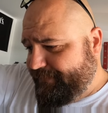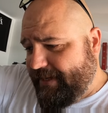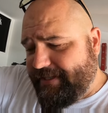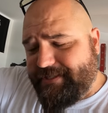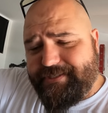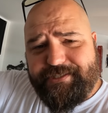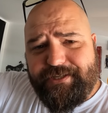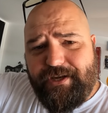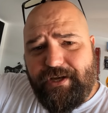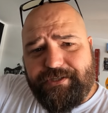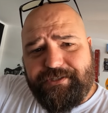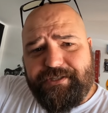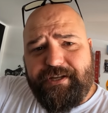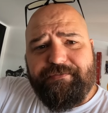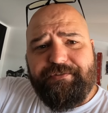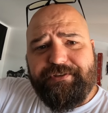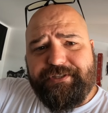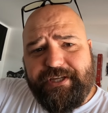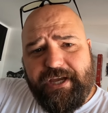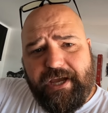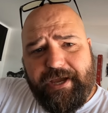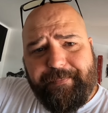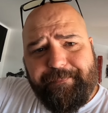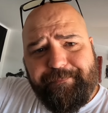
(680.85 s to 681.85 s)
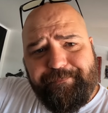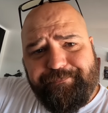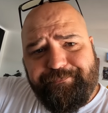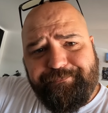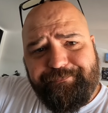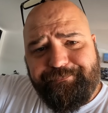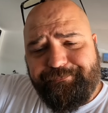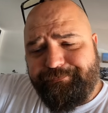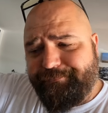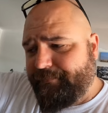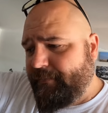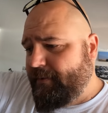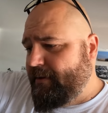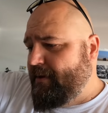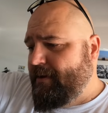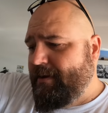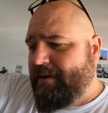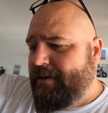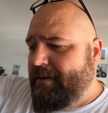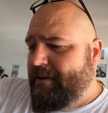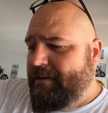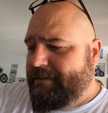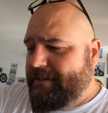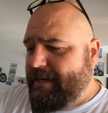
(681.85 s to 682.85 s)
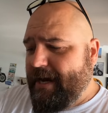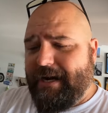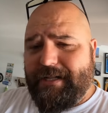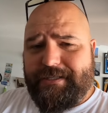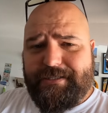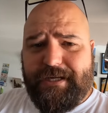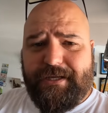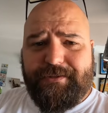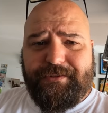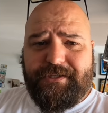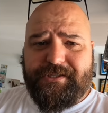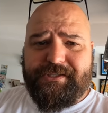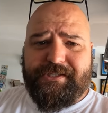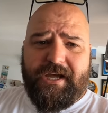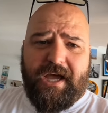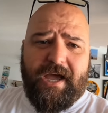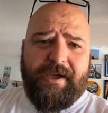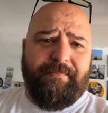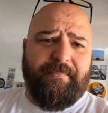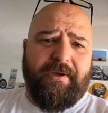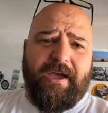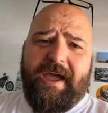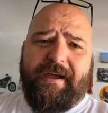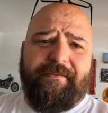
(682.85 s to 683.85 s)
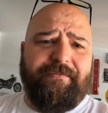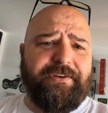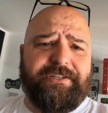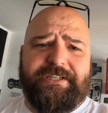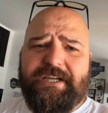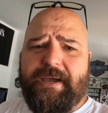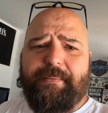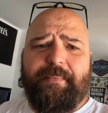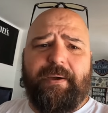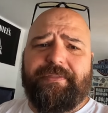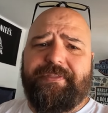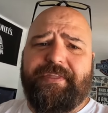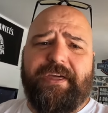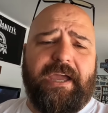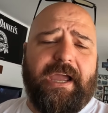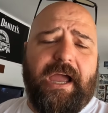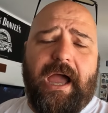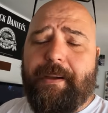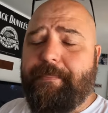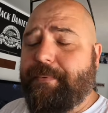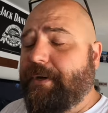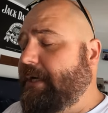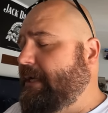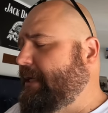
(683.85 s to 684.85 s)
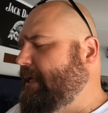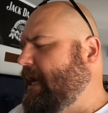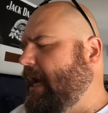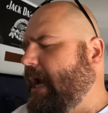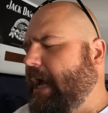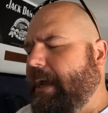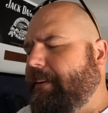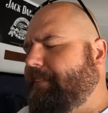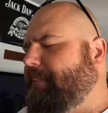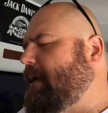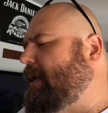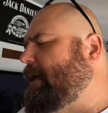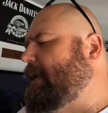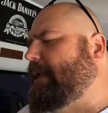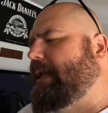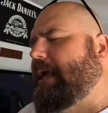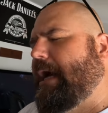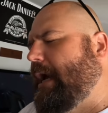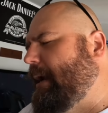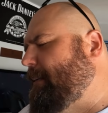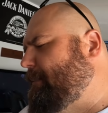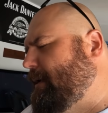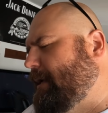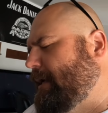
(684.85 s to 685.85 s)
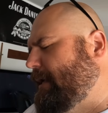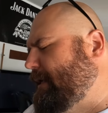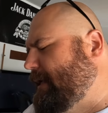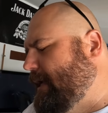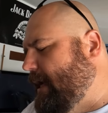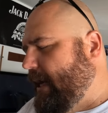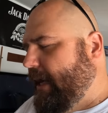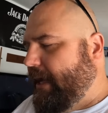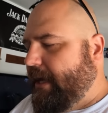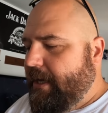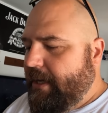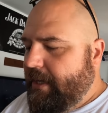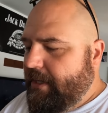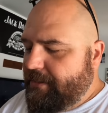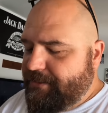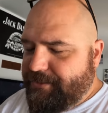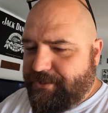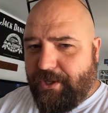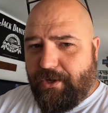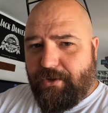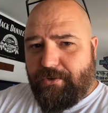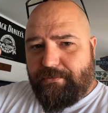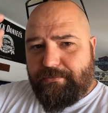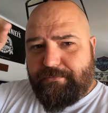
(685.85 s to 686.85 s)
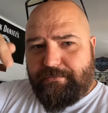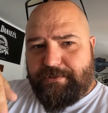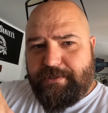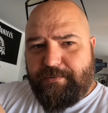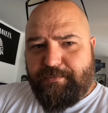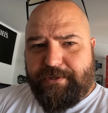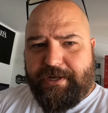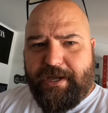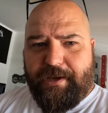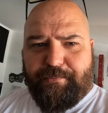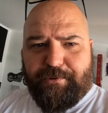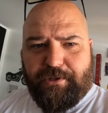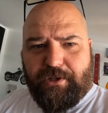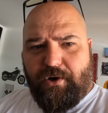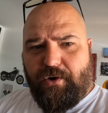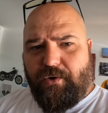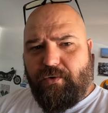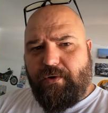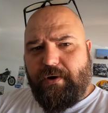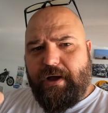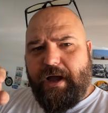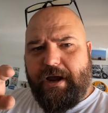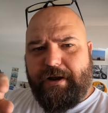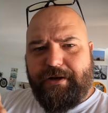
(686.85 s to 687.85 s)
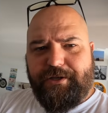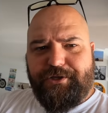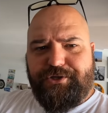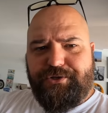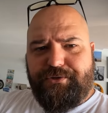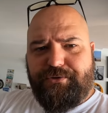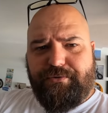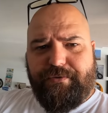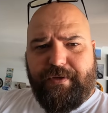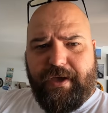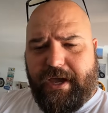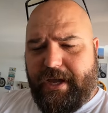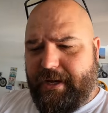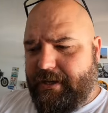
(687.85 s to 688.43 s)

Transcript: that sucks every time. Got it done this time. Every time I think, I'm gonna die. So someone down below, how did you do